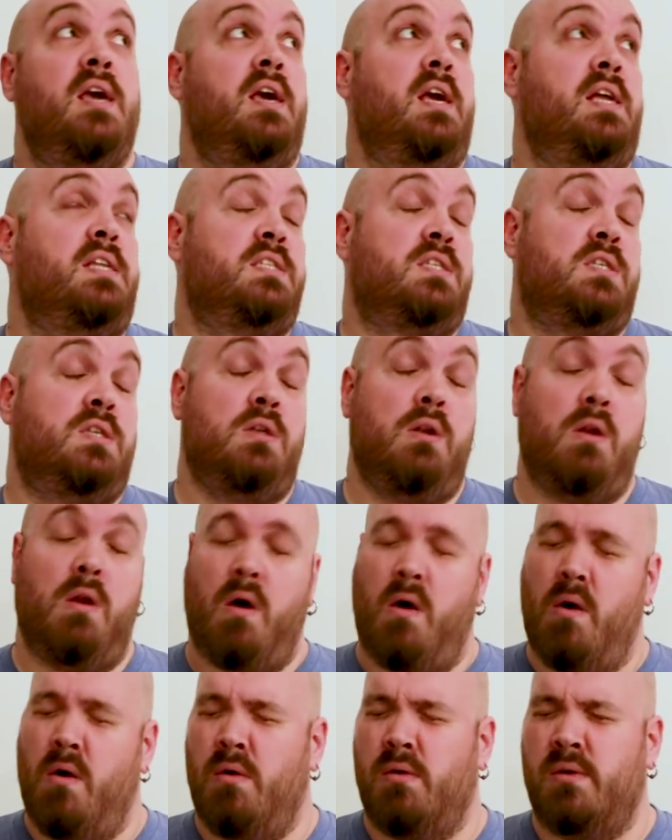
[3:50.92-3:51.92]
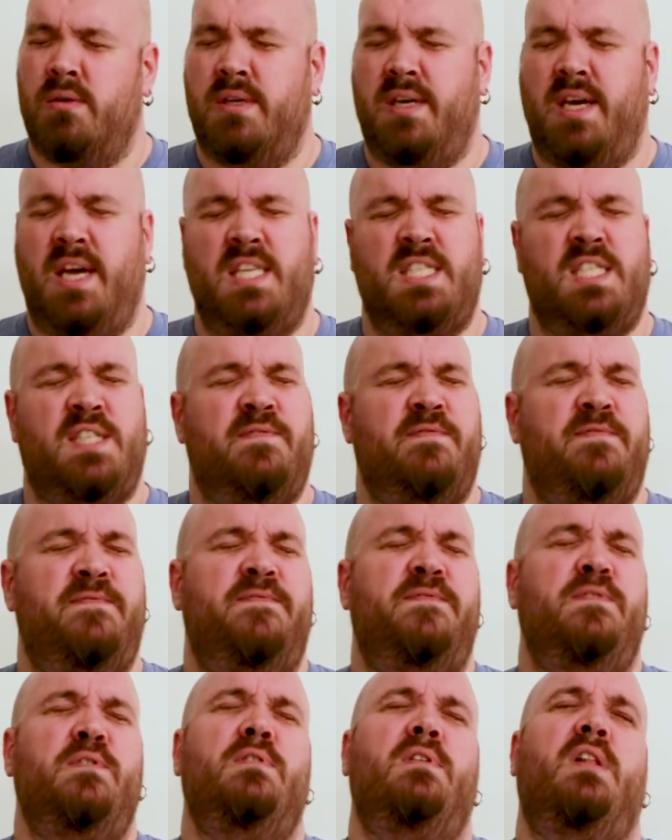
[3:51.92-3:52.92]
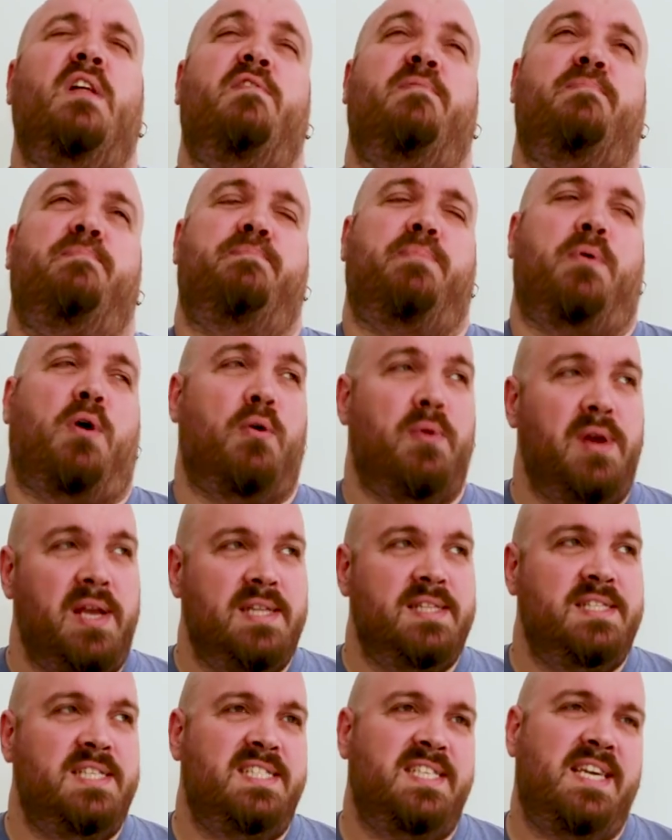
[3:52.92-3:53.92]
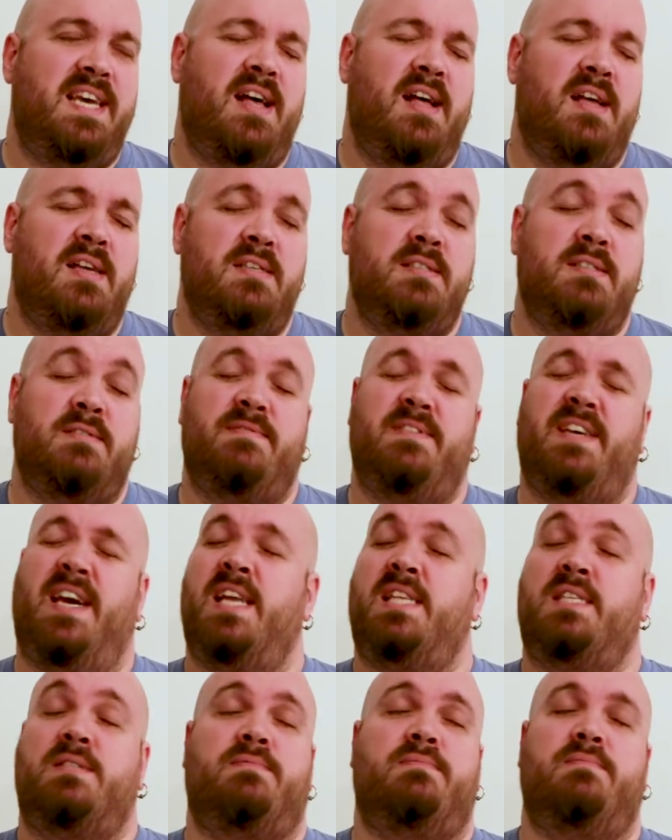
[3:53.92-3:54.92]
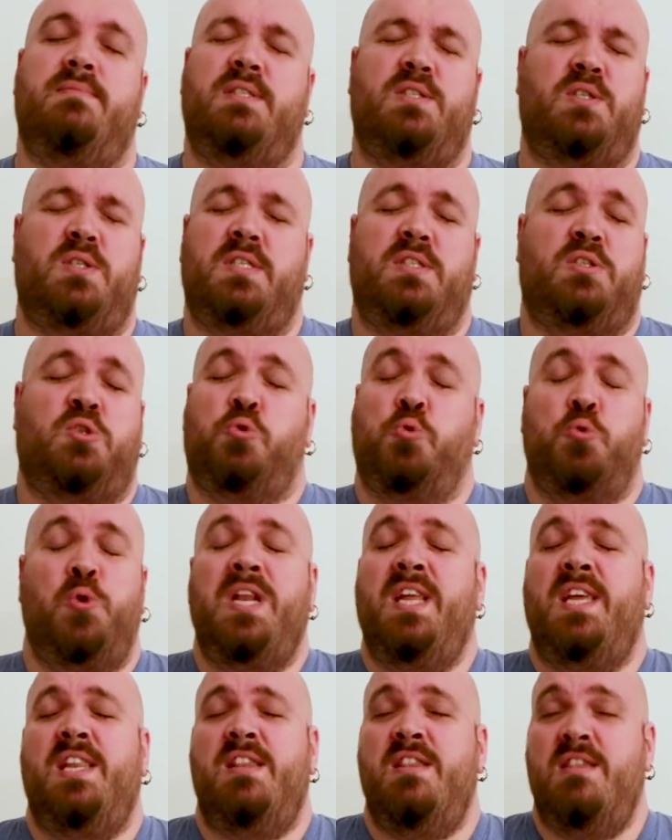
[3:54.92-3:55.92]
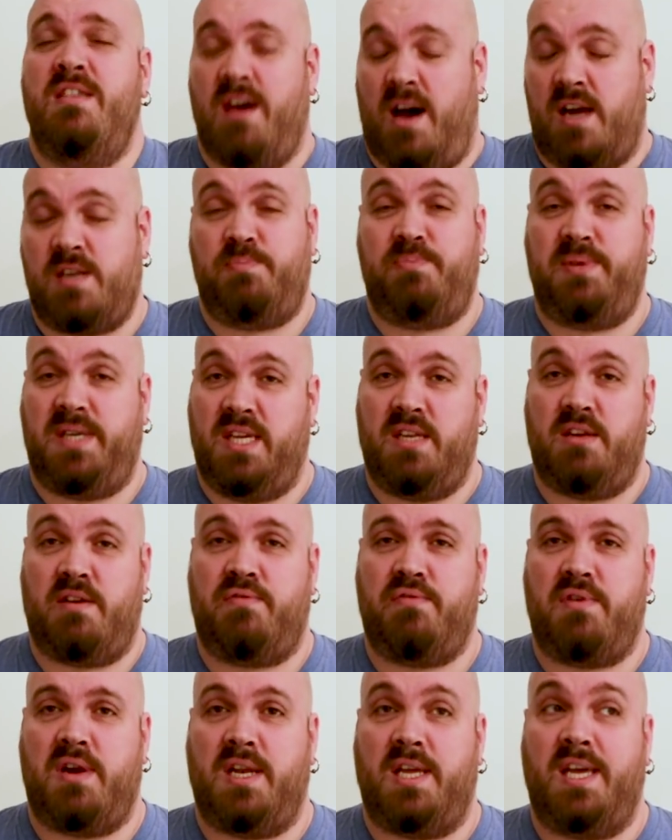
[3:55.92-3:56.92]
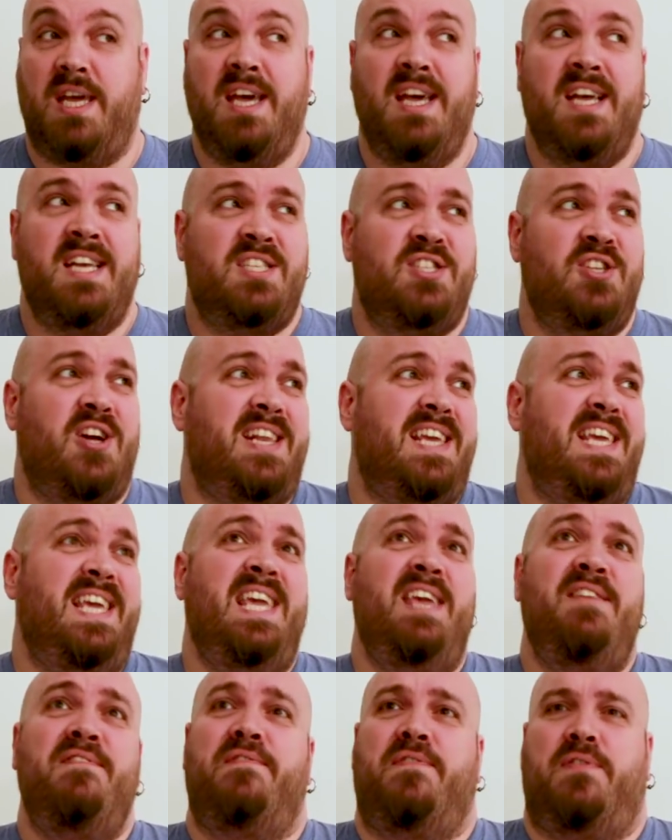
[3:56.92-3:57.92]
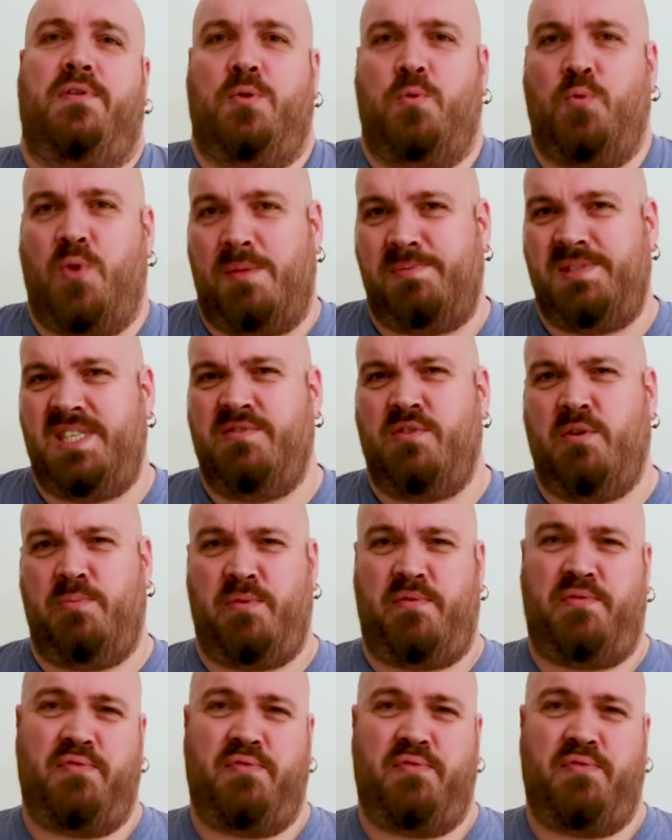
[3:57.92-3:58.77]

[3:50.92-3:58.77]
It's long, it's full of boring details, it it's really not beginner friendly. It's not even web developer